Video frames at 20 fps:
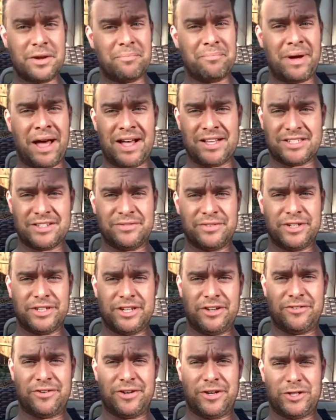is a
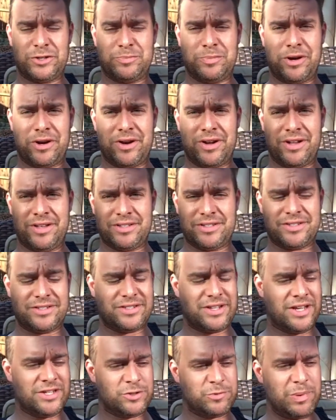massively different
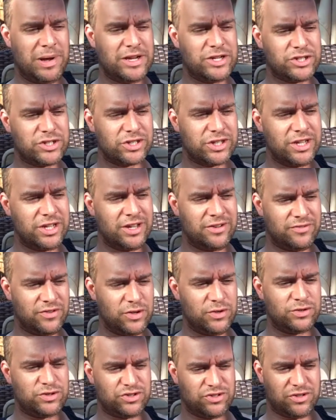experience, especially
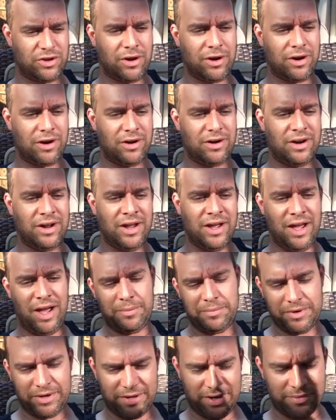if you start.
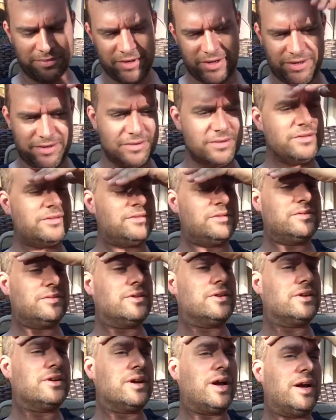I'm gonna
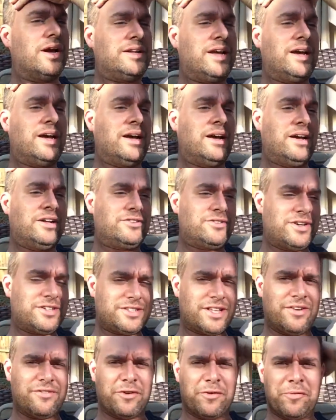
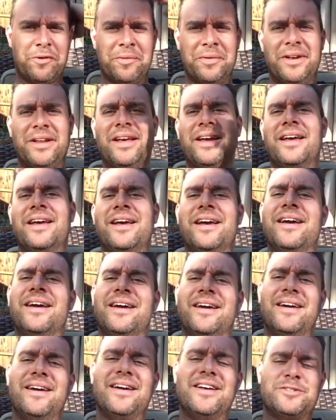address that for a moment.
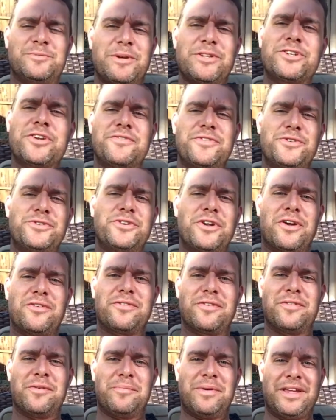Especially if you
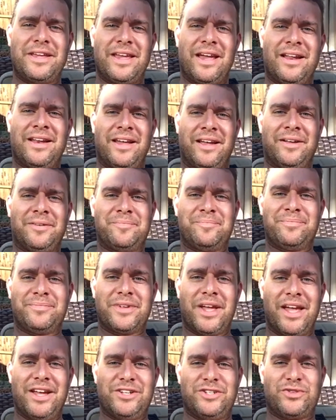start from the beginning.
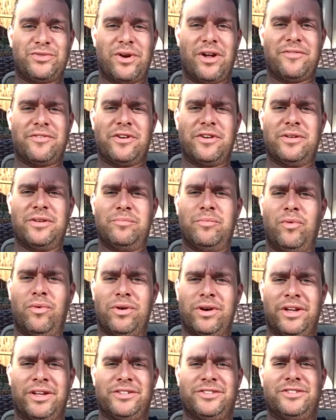Hey, Trevor. Good
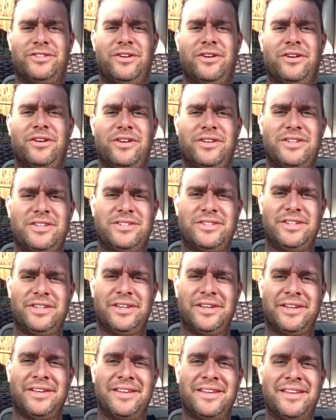morning, sir. Good to
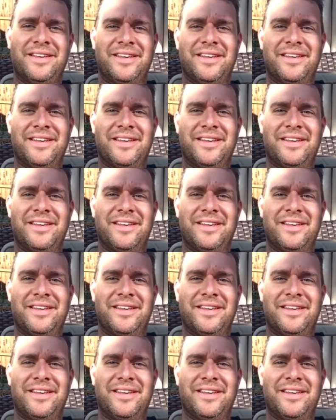see you.